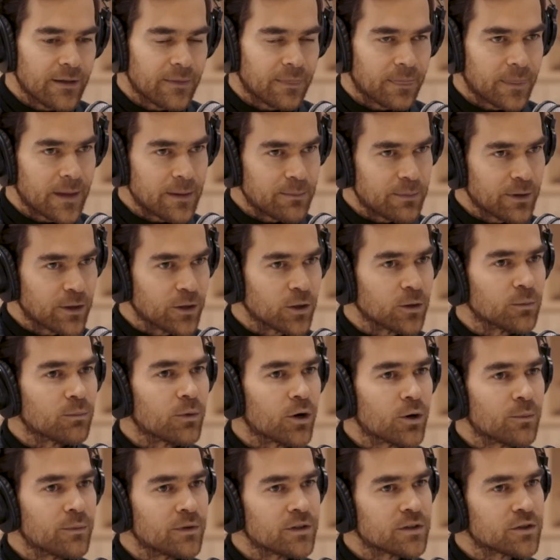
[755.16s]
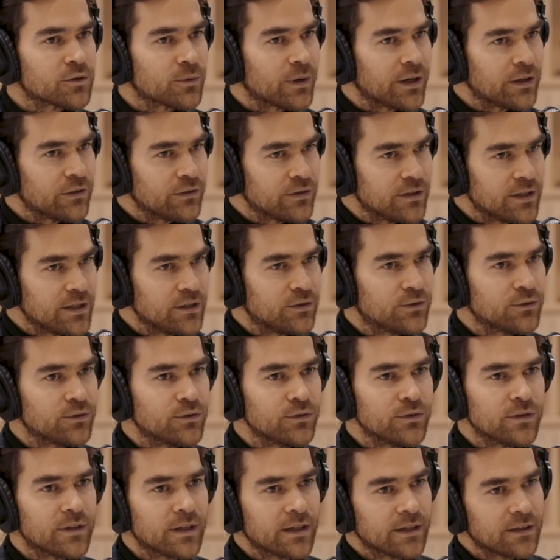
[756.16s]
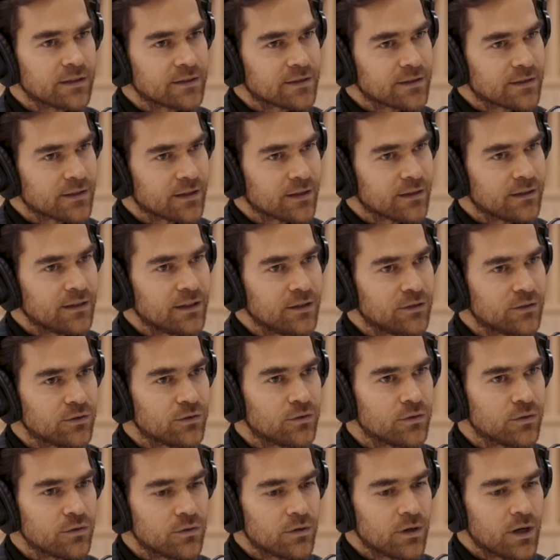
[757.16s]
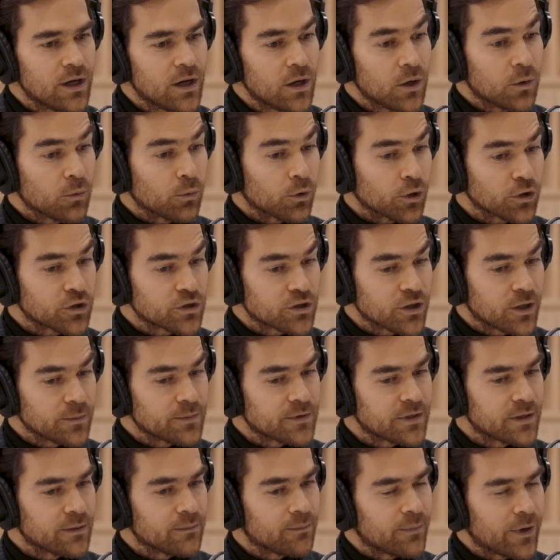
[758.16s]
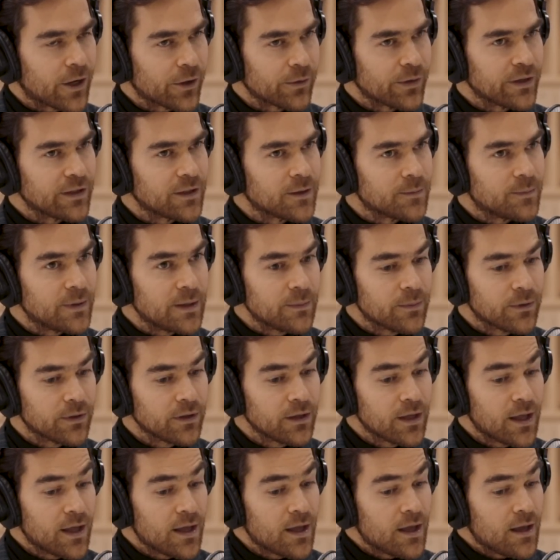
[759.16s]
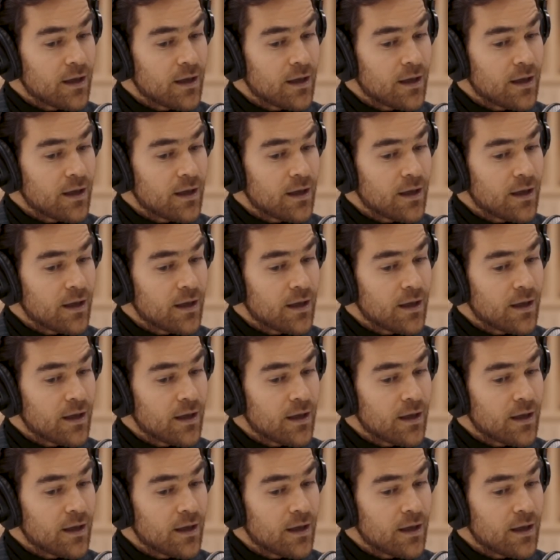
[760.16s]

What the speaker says: typical moments where you need to do things, need to do workshops, empowering the people.